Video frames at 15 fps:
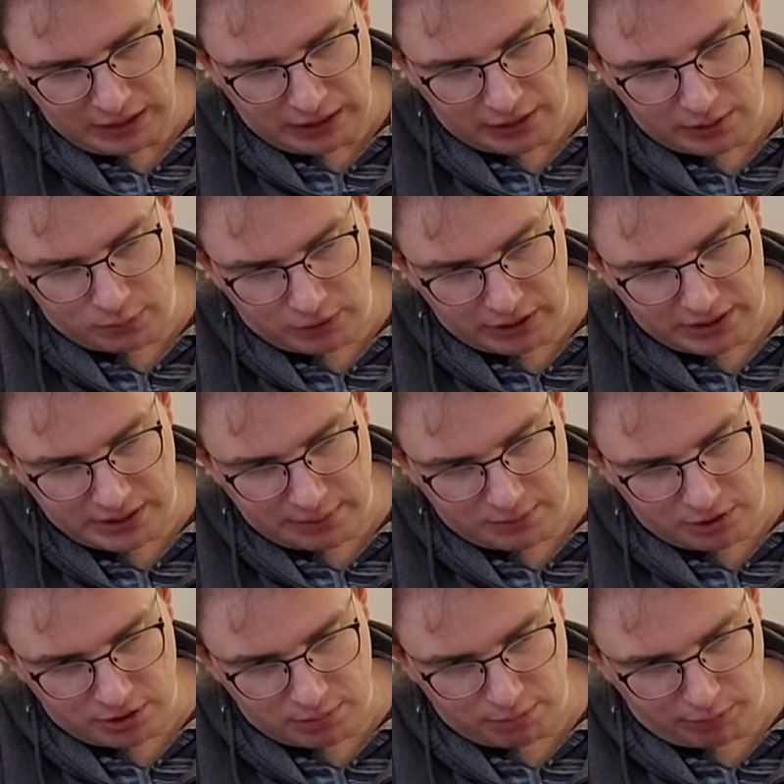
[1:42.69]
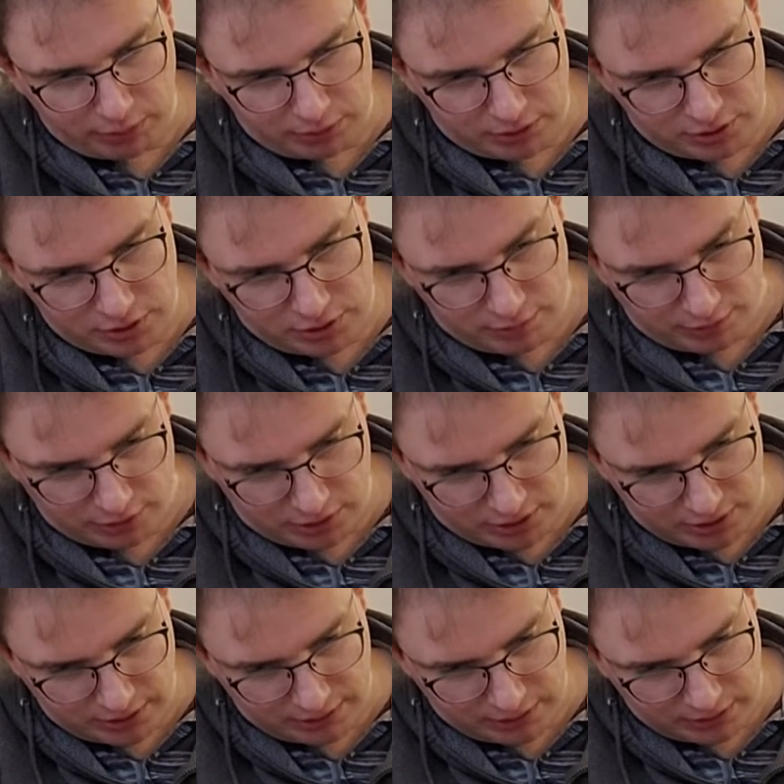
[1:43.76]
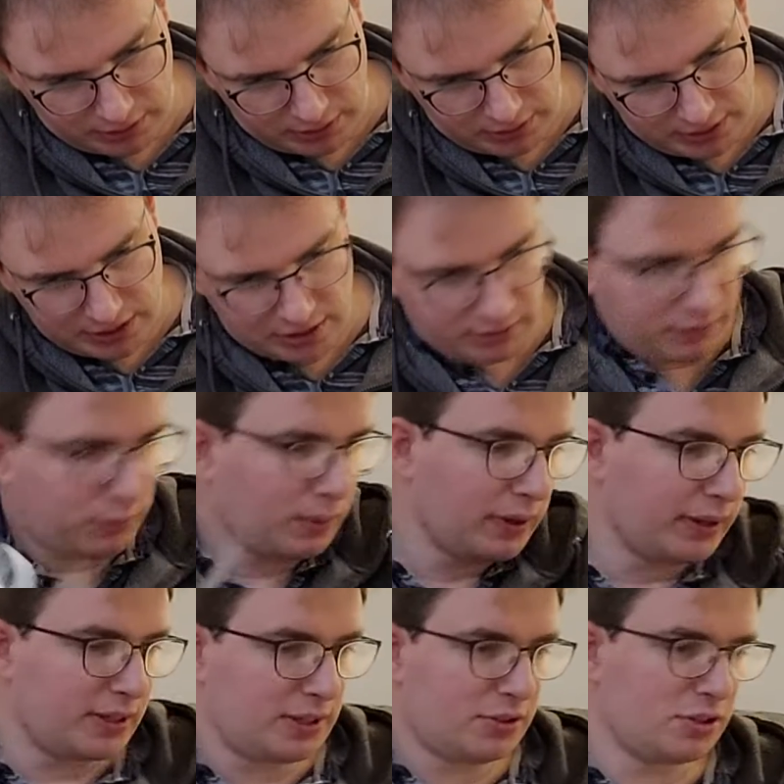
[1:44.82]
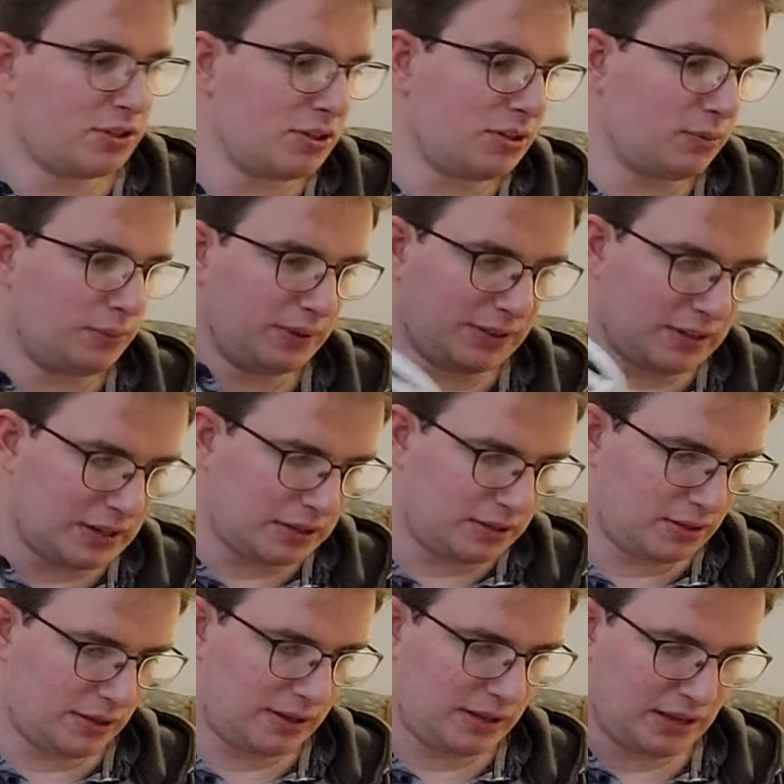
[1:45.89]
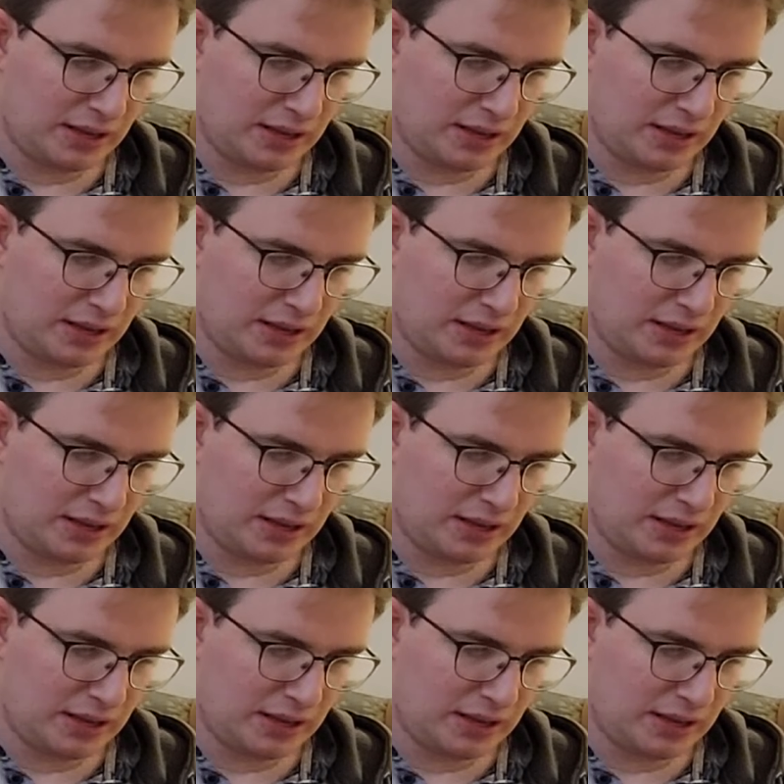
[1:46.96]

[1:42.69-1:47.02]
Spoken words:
I don't want to damage the box too much because I've got an idea of what I need to do with this